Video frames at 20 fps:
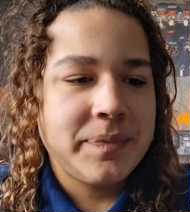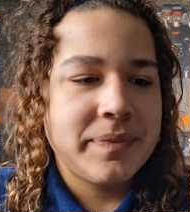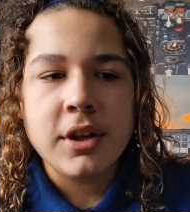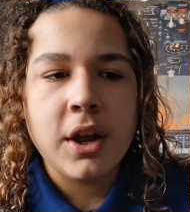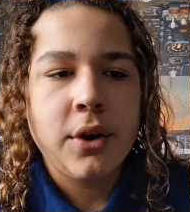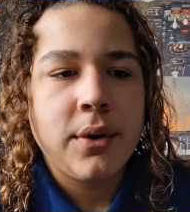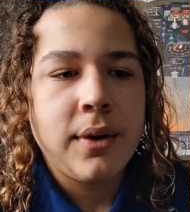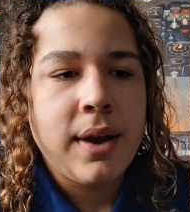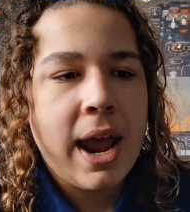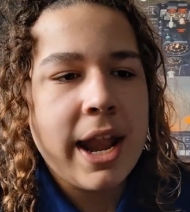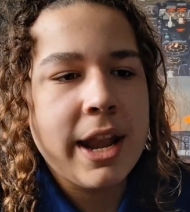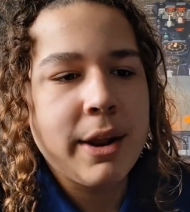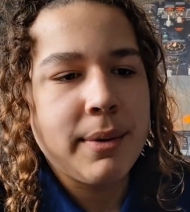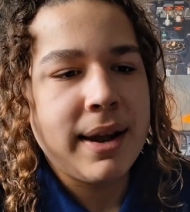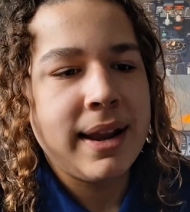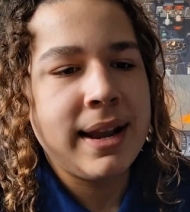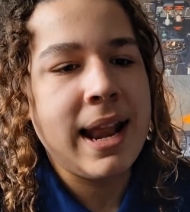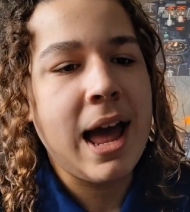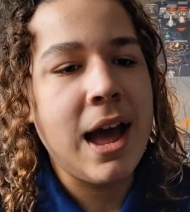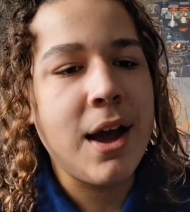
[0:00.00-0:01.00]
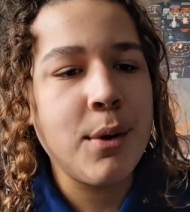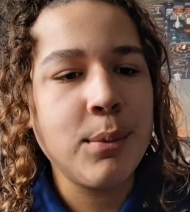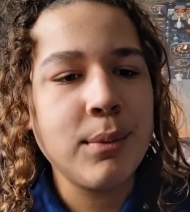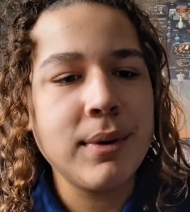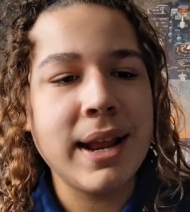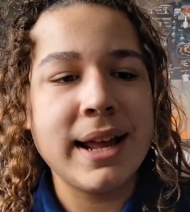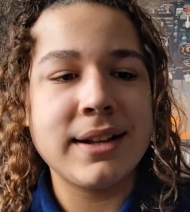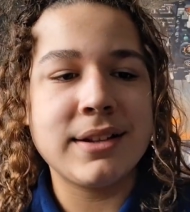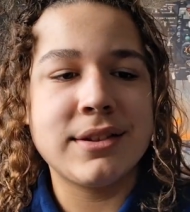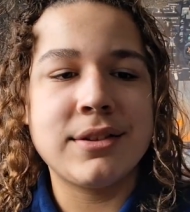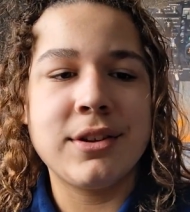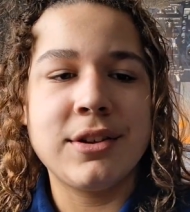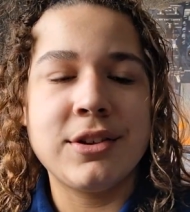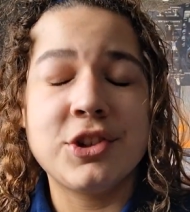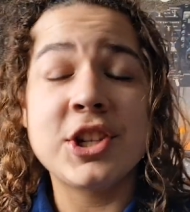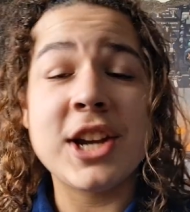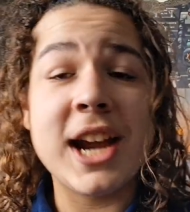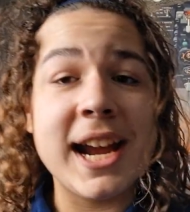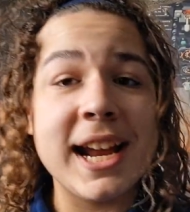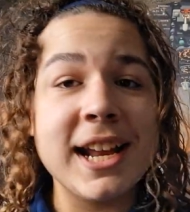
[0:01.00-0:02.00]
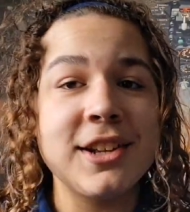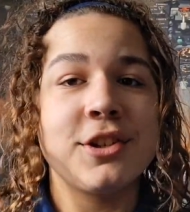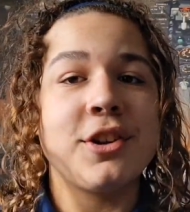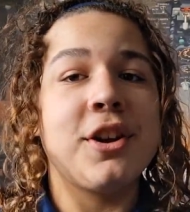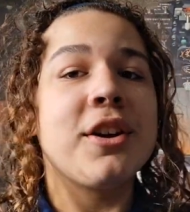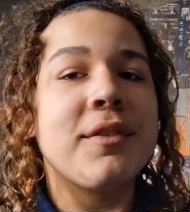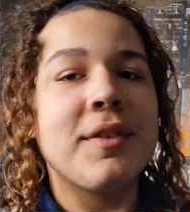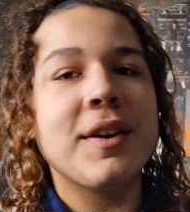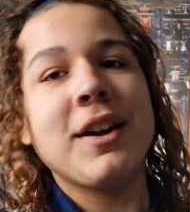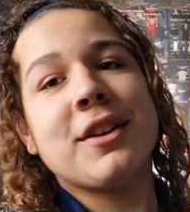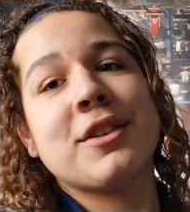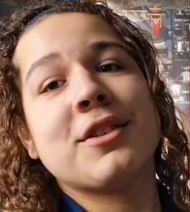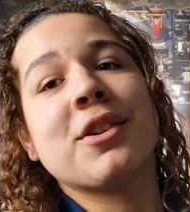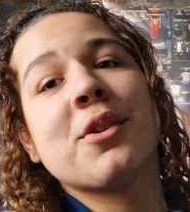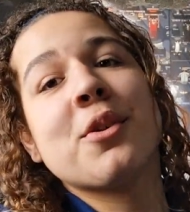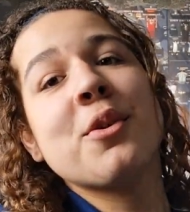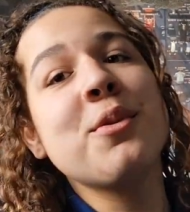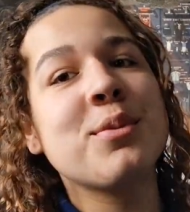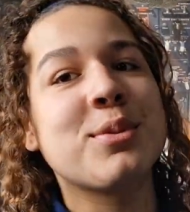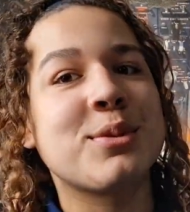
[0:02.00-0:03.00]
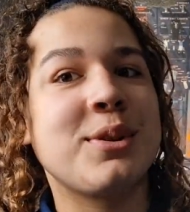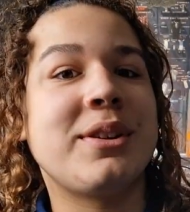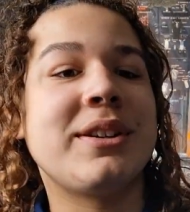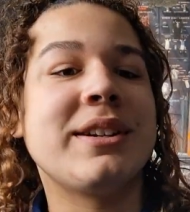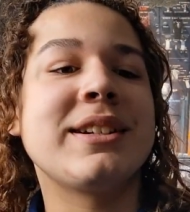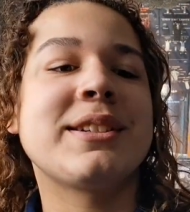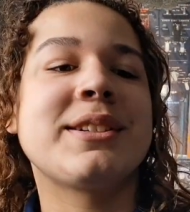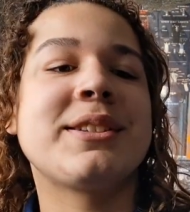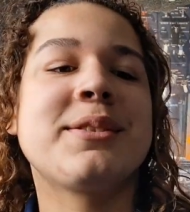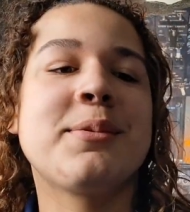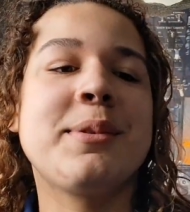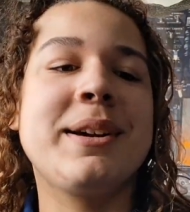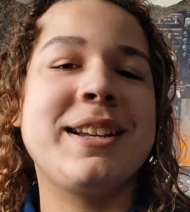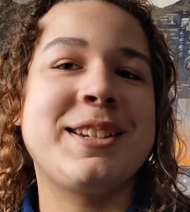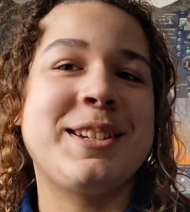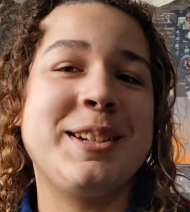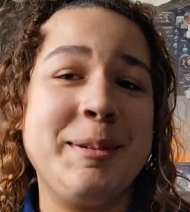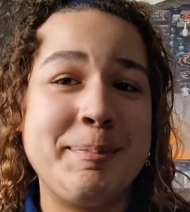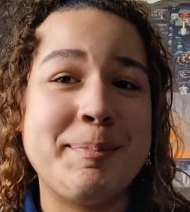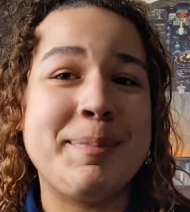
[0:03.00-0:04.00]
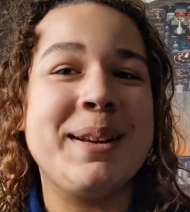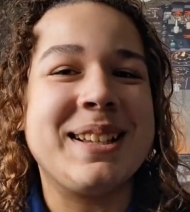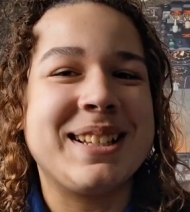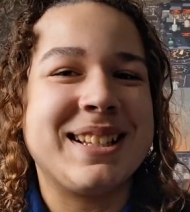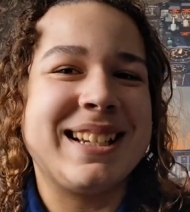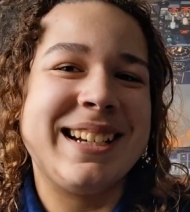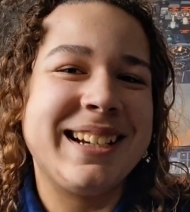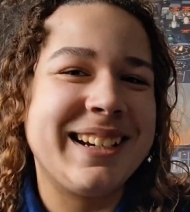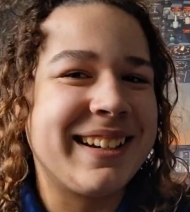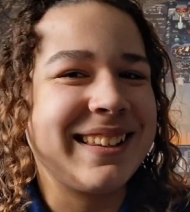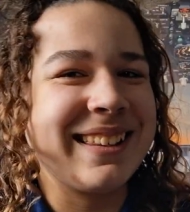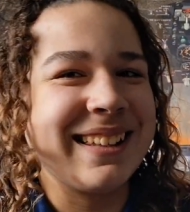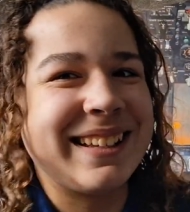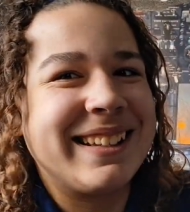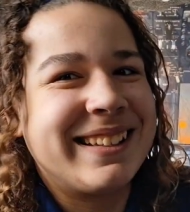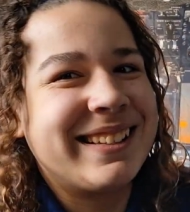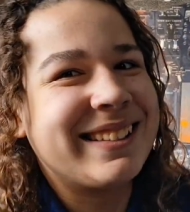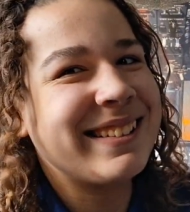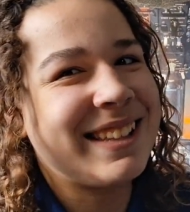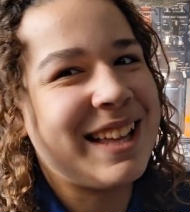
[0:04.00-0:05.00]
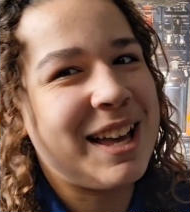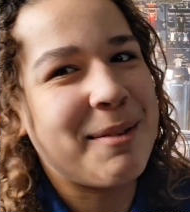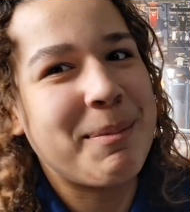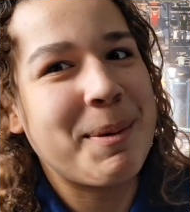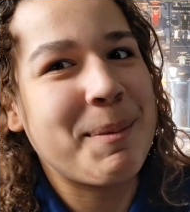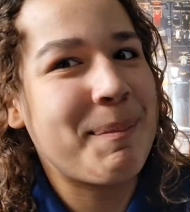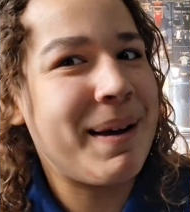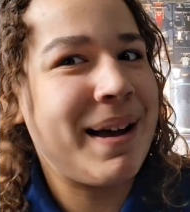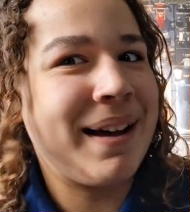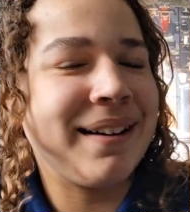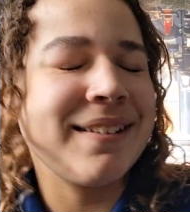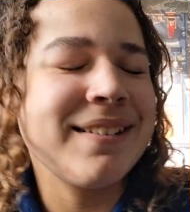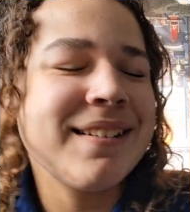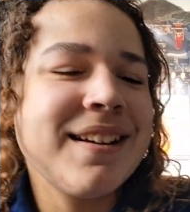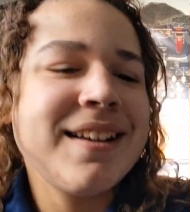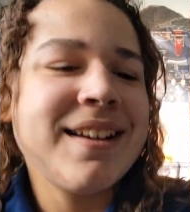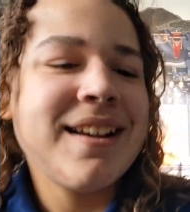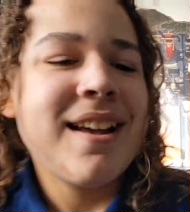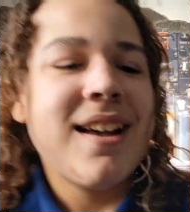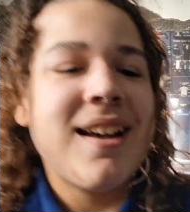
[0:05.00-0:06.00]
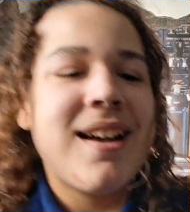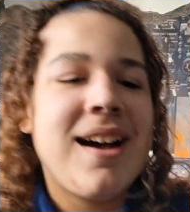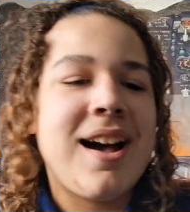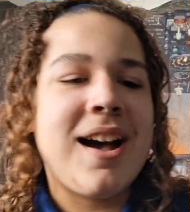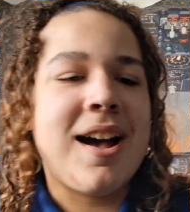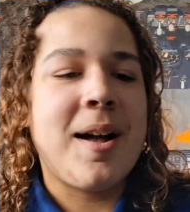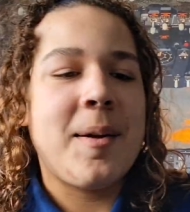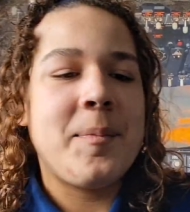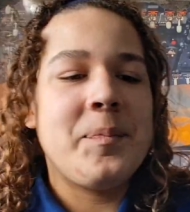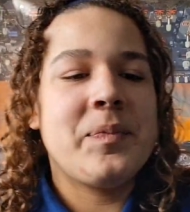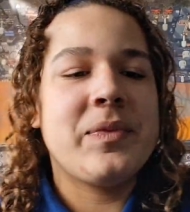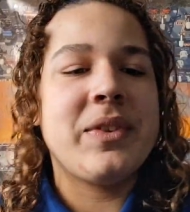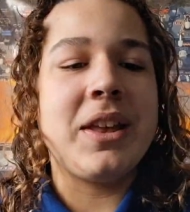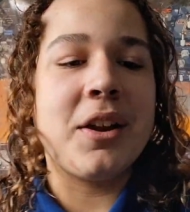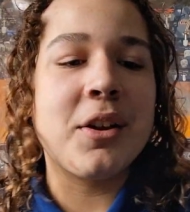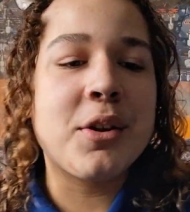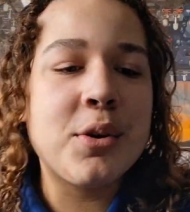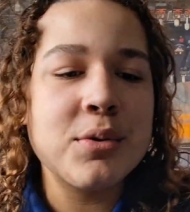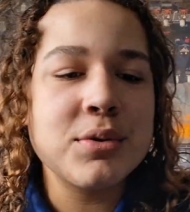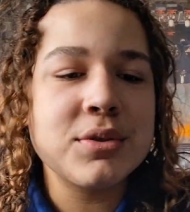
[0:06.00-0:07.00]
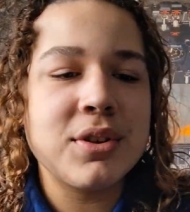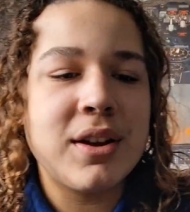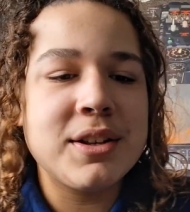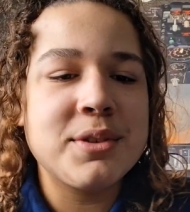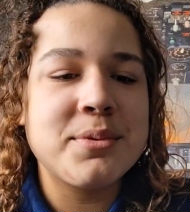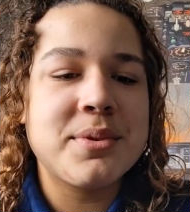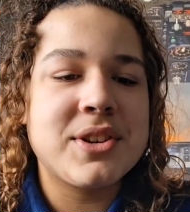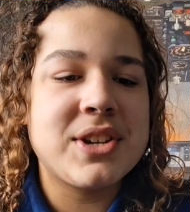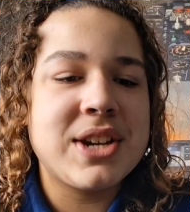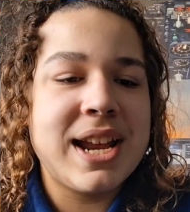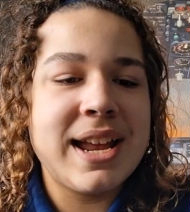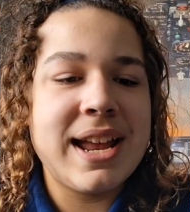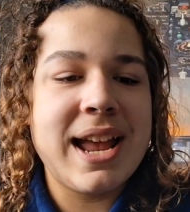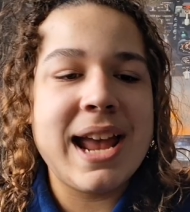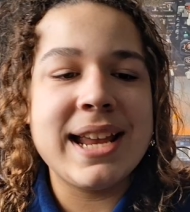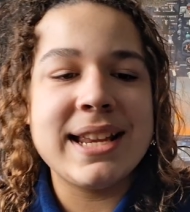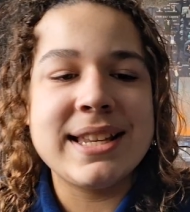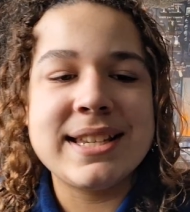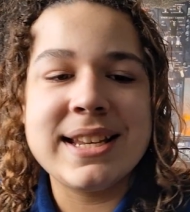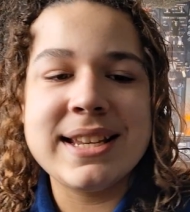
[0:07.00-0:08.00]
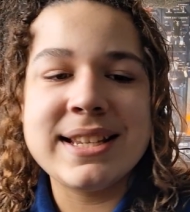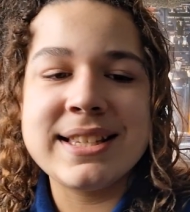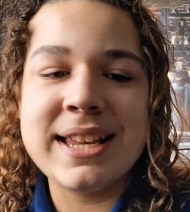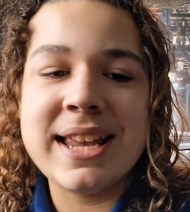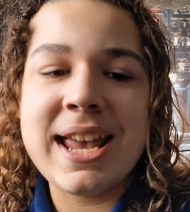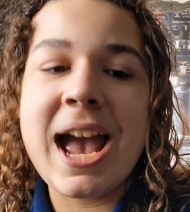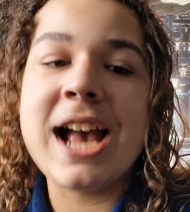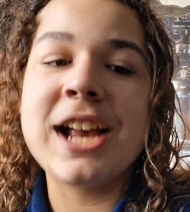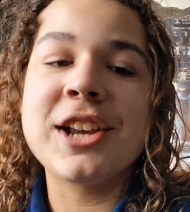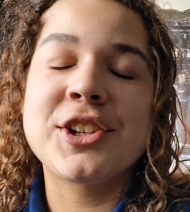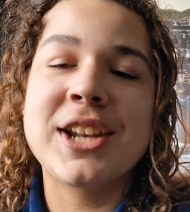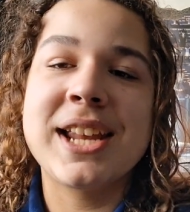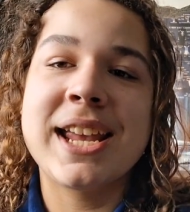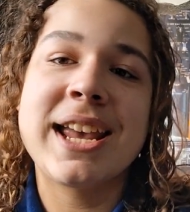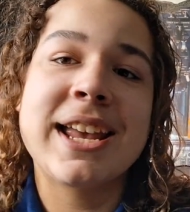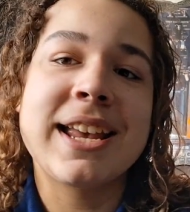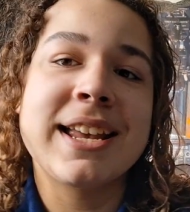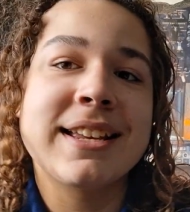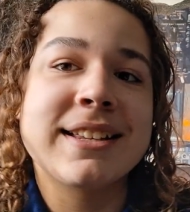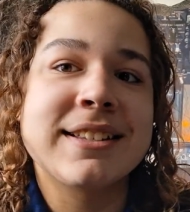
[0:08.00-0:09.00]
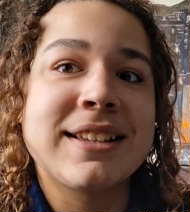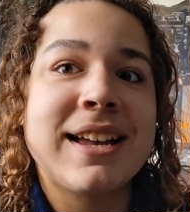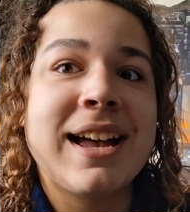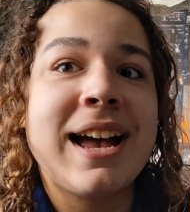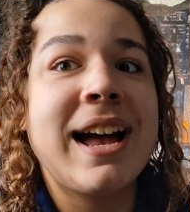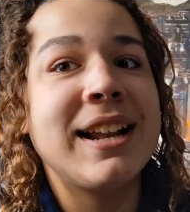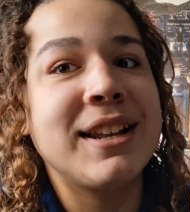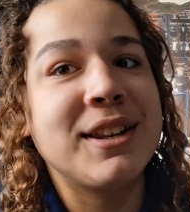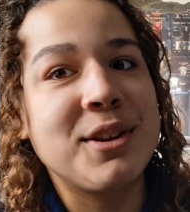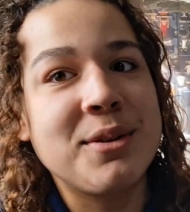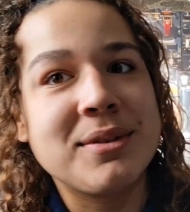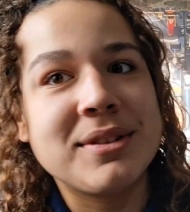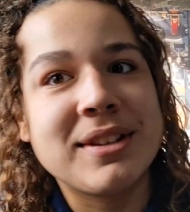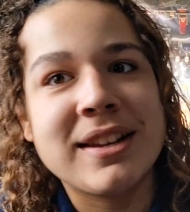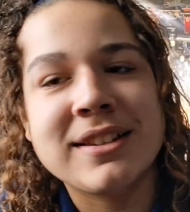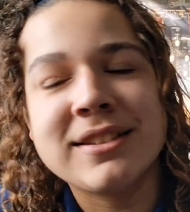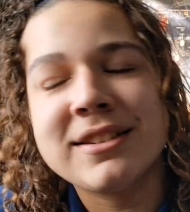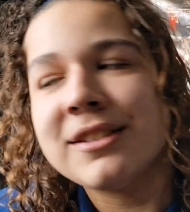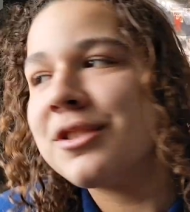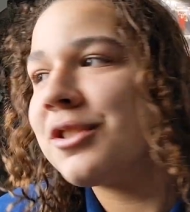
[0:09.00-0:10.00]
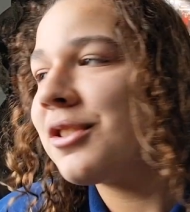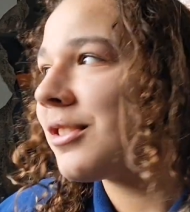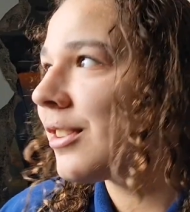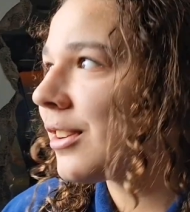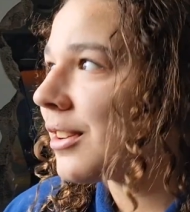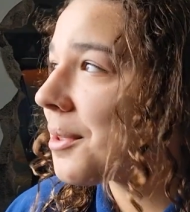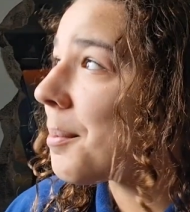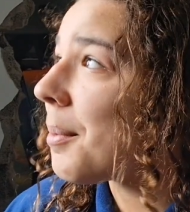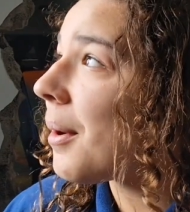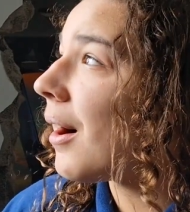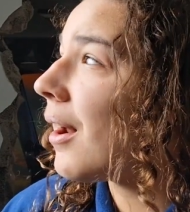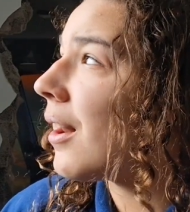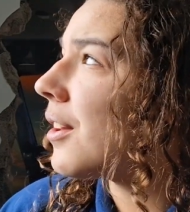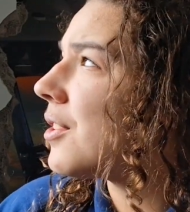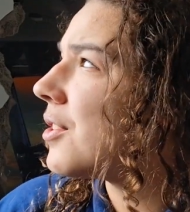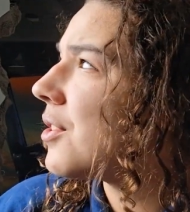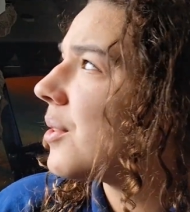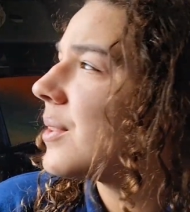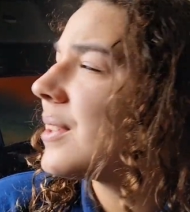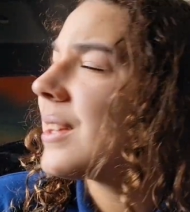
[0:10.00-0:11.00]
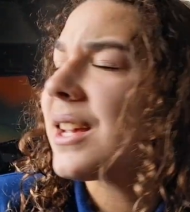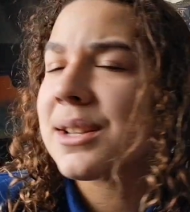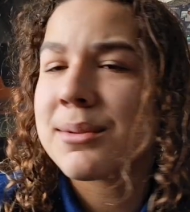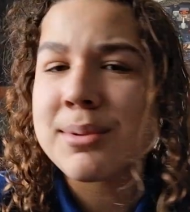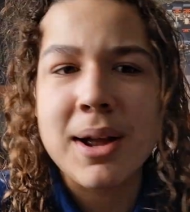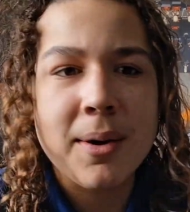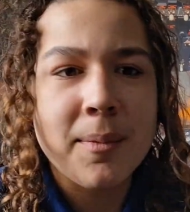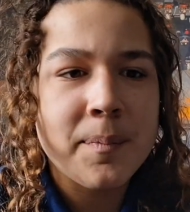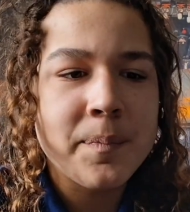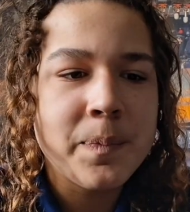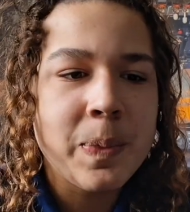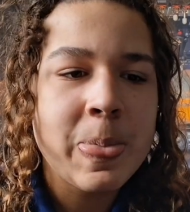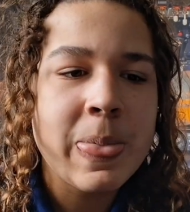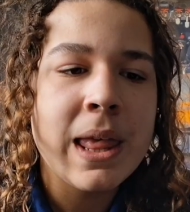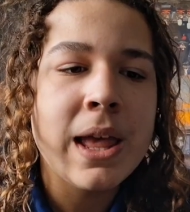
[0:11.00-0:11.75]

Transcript: So anyway, now let's change over to call signs, which personally I think they're a bit better. Call signs which ATC actually hears and uses, just like the pilots use it as well.